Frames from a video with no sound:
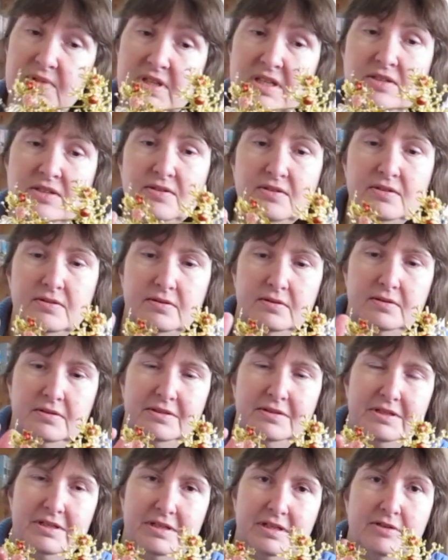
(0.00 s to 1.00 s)
this
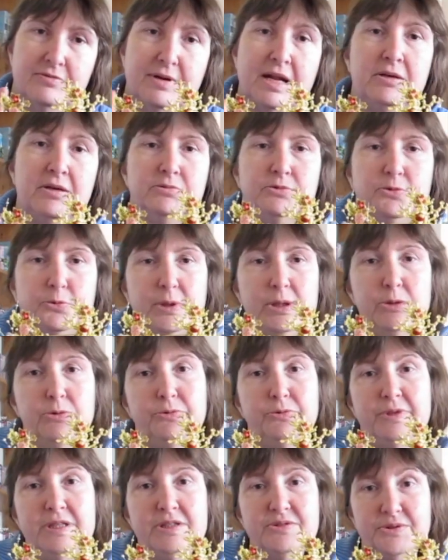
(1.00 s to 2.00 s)
crown
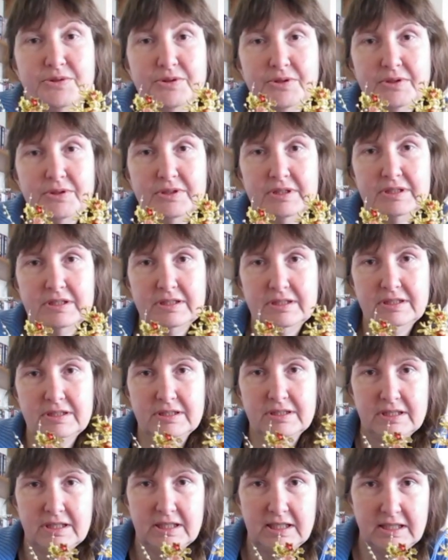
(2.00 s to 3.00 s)
will return
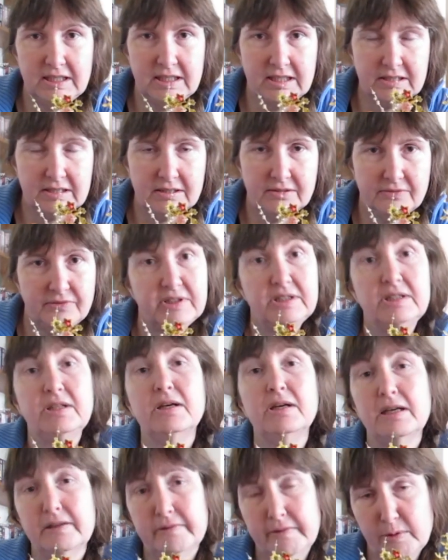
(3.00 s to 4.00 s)
in a
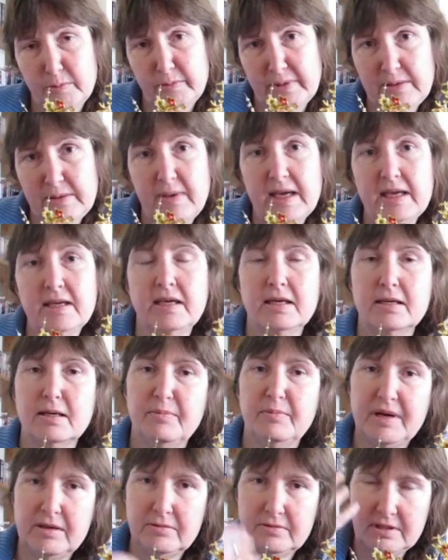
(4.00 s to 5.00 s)
video I will be making
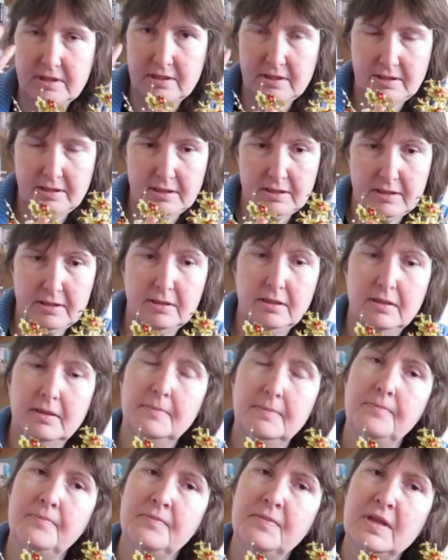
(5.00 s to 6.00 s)
about
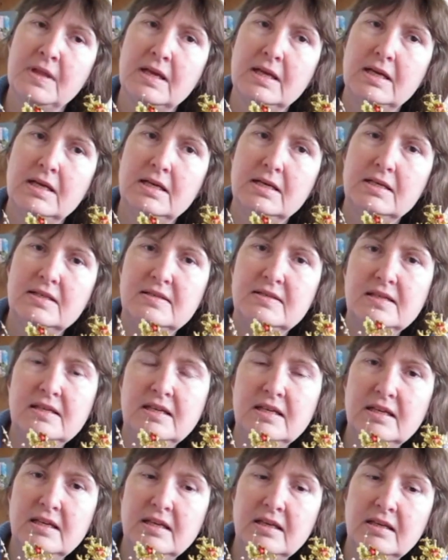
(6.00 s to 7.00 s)

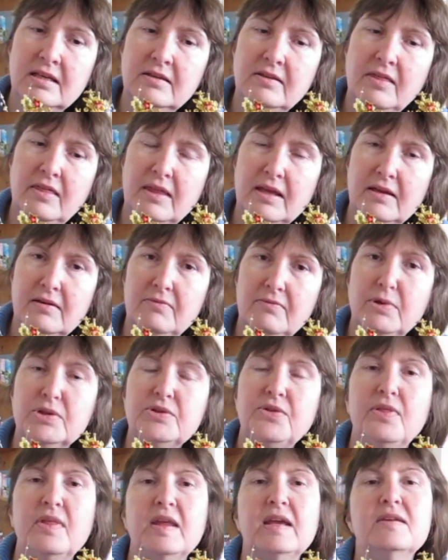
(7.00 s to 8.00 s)
seeing
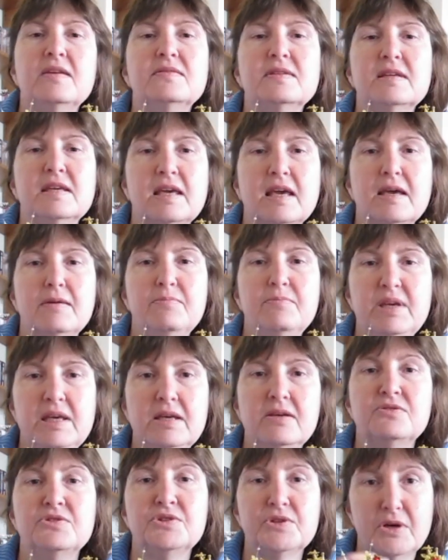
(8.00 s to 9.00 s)
what things can
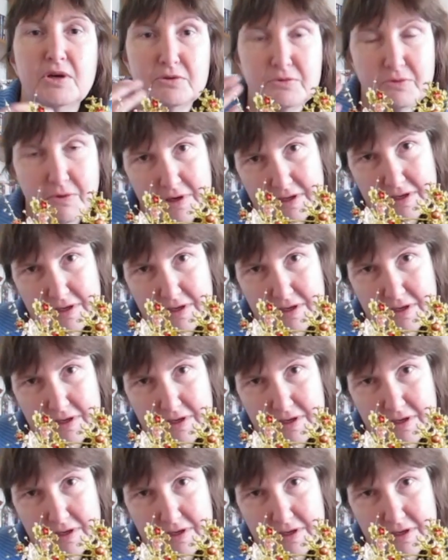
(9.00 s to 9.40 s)
be. So